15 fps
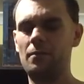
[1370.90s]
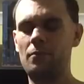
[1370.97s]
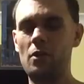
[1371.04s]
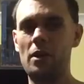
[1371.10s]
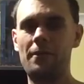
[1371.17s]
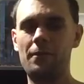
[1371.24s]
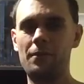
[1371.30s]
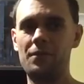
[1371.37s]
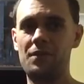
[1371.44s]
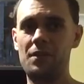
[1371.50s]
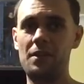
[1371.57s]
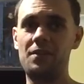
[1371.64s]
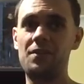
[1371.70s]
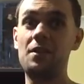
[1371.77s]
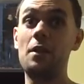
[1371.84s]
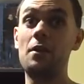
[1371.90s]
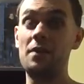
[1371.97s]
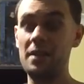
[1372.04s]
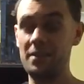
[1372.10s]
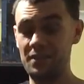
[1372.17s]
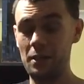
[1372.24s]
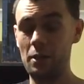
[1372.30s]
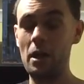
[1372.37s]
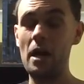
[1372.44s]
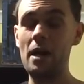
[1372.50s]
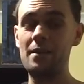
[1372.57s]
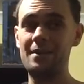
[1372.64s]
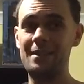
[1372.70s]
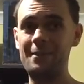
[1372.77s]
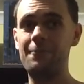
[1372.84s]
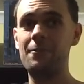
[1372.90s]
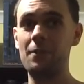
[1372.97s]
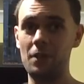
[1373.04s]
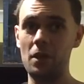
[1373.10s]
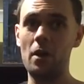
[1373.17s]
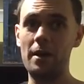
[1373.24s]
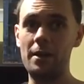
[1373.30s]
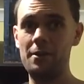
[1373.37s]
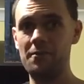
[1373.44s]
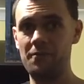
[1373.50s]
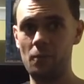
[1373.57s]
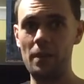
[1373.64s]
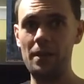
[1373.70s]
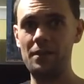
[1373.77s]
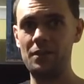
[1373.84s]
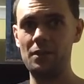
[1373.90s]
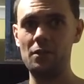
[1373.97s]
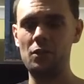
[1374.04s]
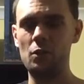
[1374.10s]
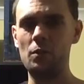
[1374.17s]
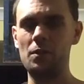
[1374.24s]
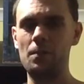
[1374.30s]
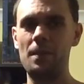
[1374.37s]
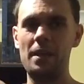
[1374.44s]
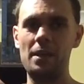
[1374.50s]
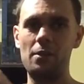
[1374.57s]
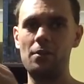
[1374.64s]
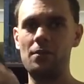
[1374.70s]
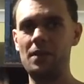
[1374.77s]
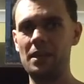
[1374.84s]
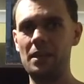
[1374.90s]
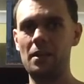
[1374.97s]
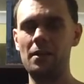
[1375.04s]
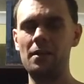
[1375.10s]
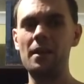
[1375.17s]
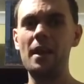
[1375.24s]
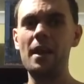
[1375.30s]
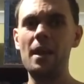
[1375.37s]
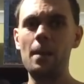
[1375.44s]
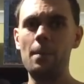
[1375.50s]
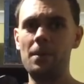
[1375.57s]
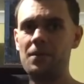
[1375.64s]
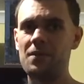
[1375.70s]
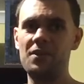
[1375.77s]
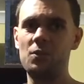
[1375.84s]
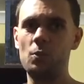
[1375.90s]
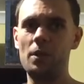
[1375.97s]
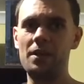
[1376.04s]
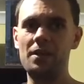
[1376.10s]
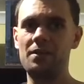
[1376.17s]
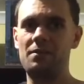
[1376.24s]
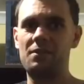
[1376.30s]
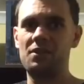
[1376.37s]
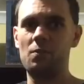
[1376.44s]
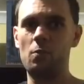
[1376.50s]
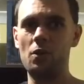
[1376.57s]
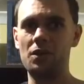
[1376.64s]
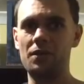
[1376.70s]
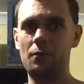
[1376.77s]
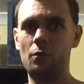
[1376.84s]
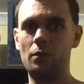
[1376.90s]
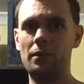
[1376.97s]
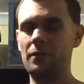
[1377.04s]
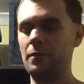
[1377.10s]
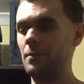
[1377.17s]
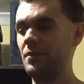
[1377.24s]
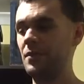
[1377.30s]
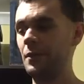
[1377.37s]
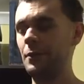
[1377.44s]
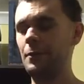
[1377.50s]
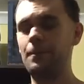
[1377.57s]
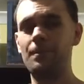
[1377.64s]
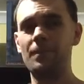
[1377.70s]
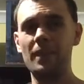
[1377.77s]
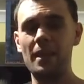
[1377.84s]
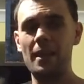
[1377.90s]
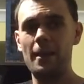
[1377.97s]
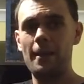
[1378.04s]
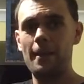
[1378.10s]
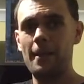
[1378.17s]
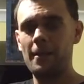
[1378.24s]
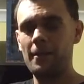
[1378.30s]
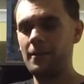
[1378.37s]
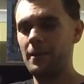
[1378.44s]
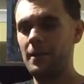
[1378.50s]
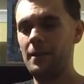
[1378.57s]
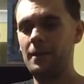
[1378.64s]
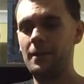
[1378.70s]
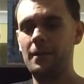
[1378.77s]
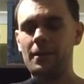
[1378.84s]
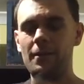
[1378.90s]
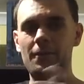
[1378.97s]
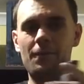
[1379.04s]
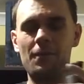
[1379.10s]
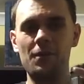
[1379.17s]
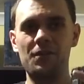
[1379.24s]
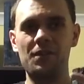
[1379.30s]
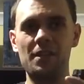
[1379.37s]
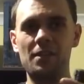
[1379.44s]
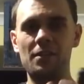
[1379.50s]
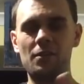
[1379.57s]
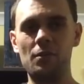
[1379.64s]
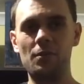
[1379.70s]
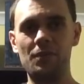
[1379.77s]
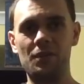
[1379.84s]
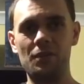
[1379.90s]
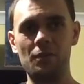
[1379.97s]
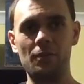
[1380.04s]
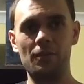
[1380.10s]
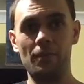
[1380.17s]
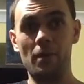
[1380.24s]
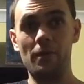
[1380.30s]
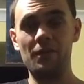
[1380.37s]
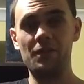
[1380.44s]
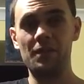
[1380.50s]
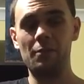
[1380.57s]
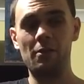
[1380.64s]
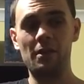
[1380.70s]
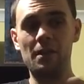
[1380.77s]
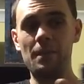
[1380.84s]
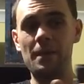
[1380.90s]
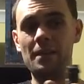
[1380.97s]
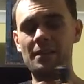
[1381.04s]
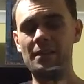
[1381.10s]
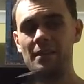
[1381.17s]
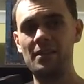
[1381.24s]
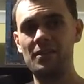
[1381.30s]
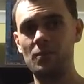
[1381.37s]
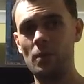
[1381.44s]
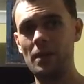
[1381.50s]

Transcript: rifles. Yes, there are different kind of ways you can do it depending on the gun, but this way just works for all of them. So, first thing you do is you obviously grab the magazine this